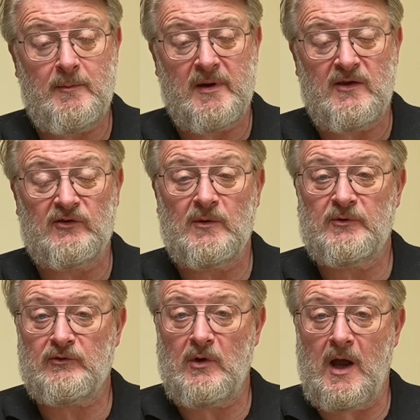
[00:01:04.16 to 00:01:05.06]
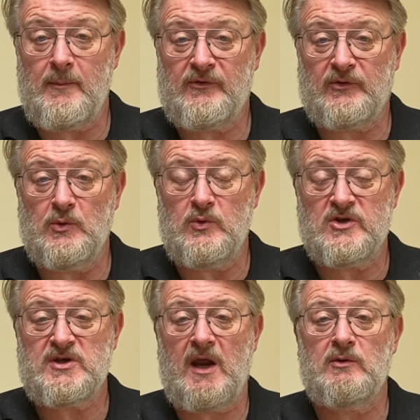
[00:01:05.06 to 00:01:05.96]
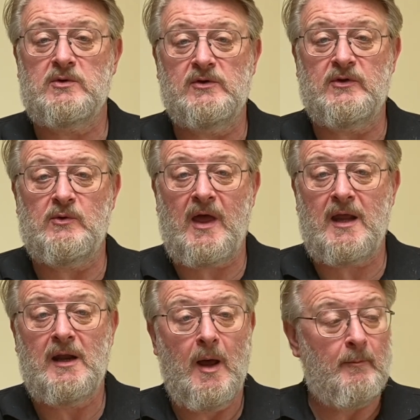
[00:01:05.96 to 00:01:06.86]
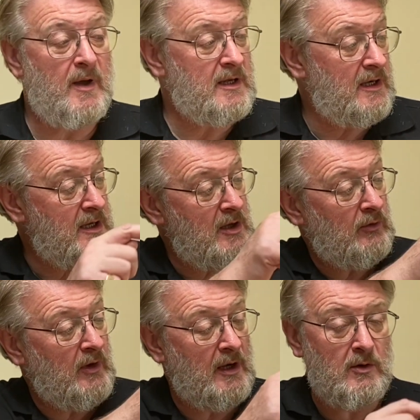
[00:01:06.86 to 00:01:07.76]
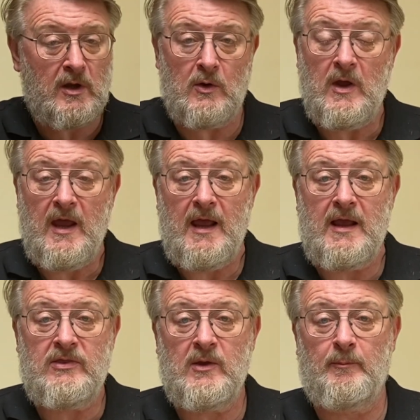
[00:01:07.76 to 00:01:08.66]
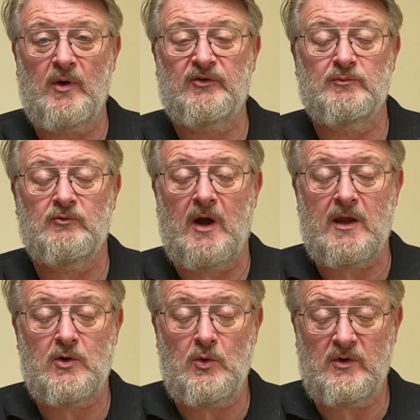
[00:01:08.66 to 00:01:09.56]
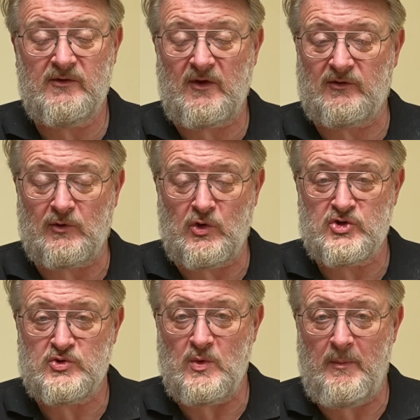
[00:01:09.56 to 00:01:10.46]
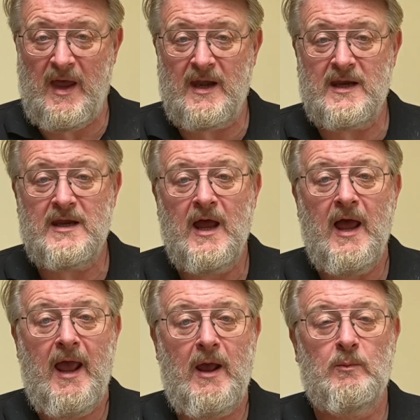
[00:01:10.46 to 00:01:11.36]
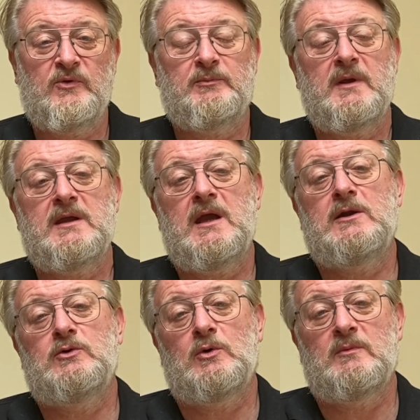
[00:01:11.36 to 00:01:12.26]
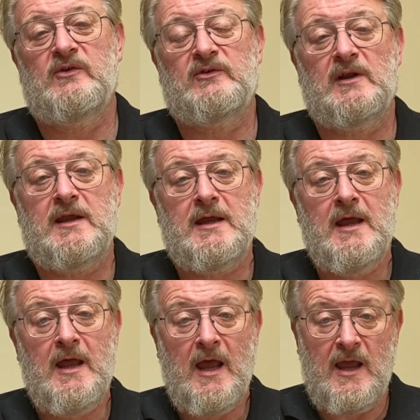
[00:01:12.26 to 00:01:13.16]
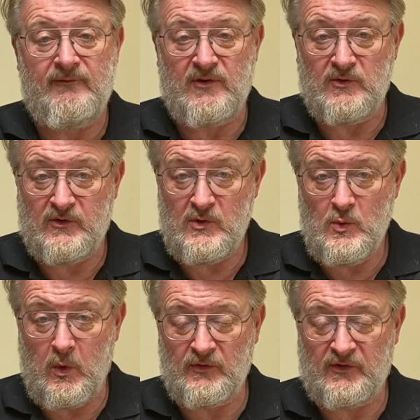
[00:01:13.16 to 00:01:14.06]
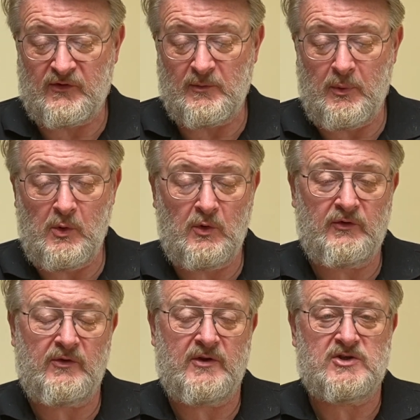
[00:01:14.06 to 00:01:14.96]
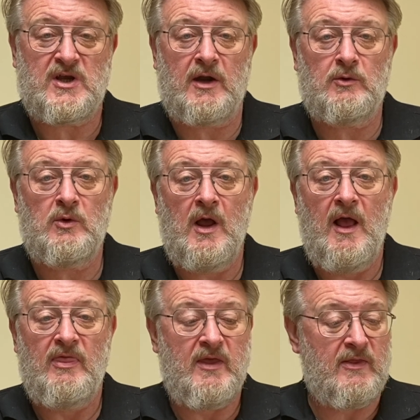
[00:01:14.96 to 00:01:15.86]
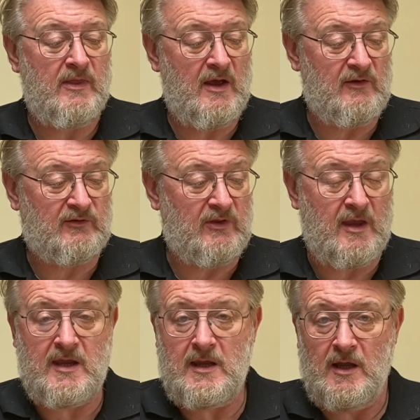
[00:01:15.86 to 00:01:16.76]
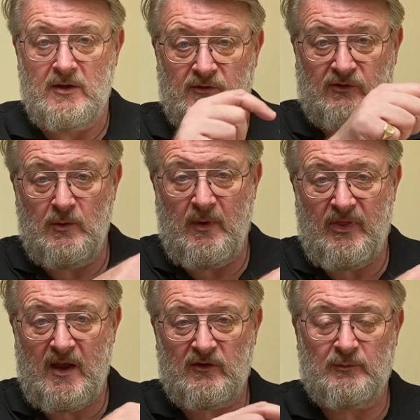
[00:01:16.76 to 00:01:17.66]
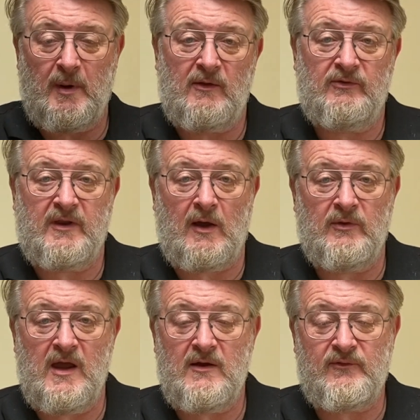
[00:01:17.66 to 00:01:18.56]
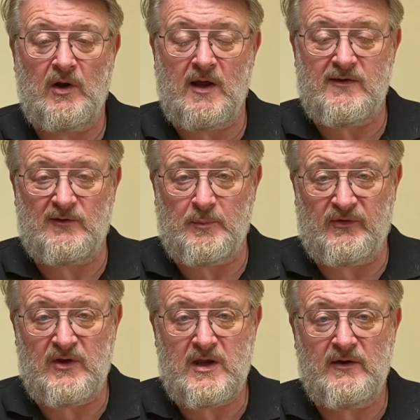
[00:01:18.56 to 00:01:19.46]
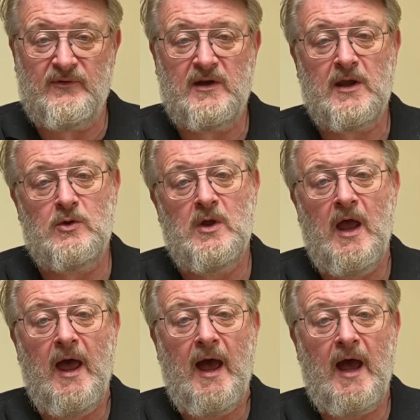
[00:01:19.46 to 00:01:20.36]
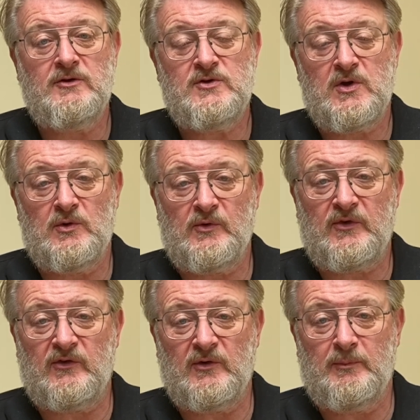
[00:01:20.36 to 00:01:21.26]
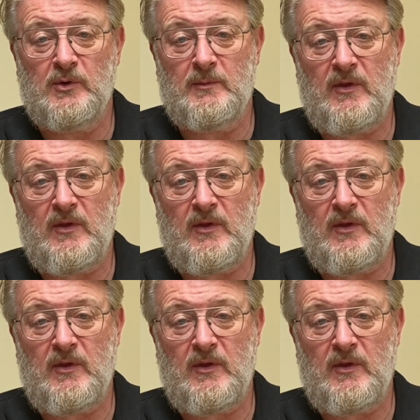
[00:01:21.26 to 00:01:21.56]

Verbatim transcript: please subscribe to the channel. You do that by clicking on the logo in the bottom right corner. Doesn't cost you a penny, helps me enormously. If you do want to support the channel, then there's the super thanks button down there if you like this particular video and you can also support me